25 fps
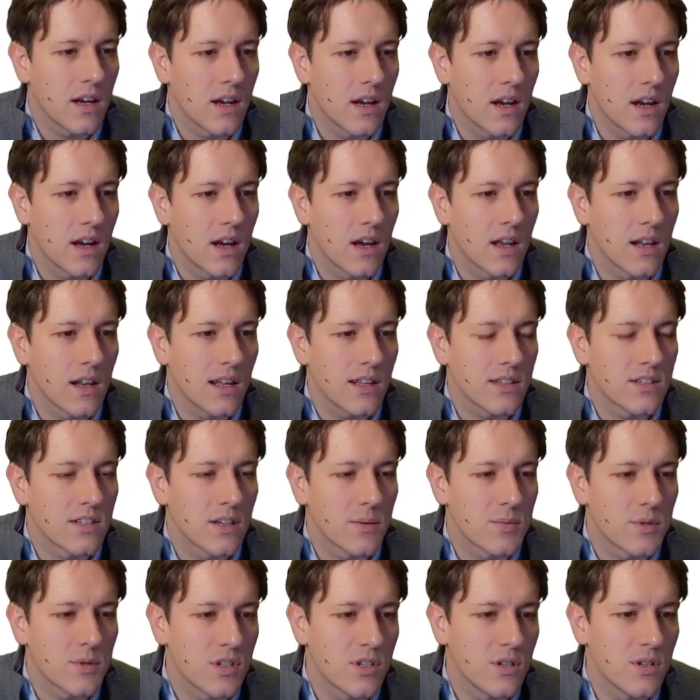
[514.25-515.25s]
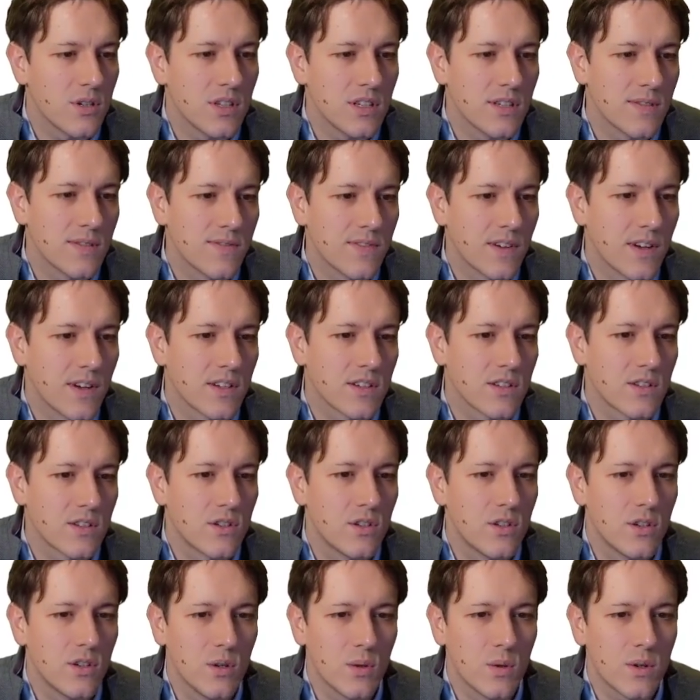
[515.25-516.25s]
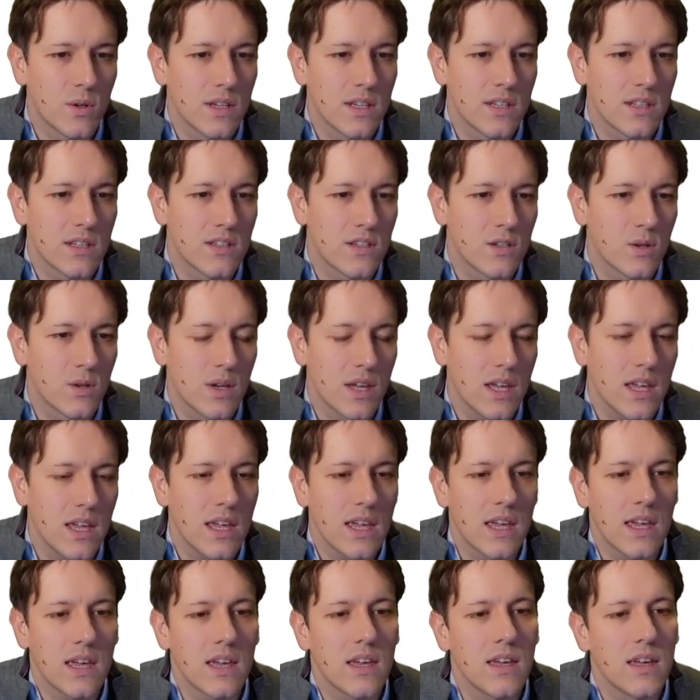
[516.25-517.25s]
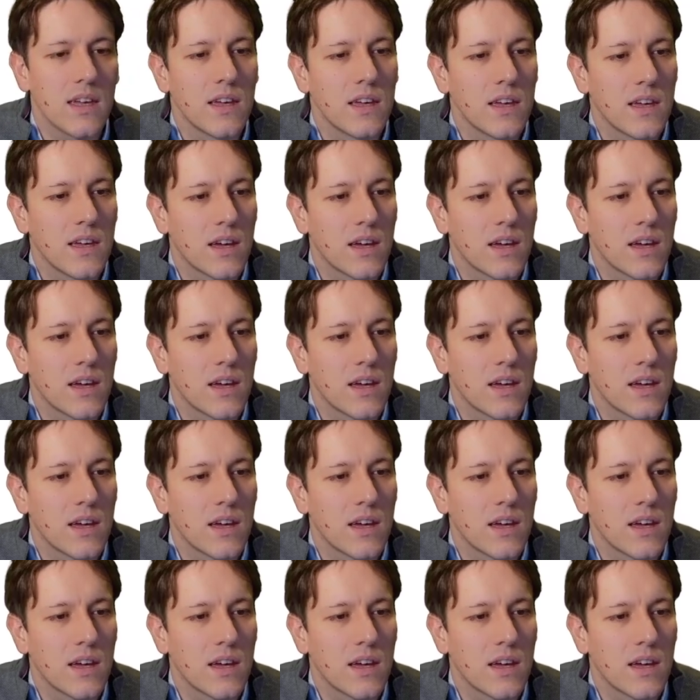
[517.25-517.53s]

let's substitute these first two into here.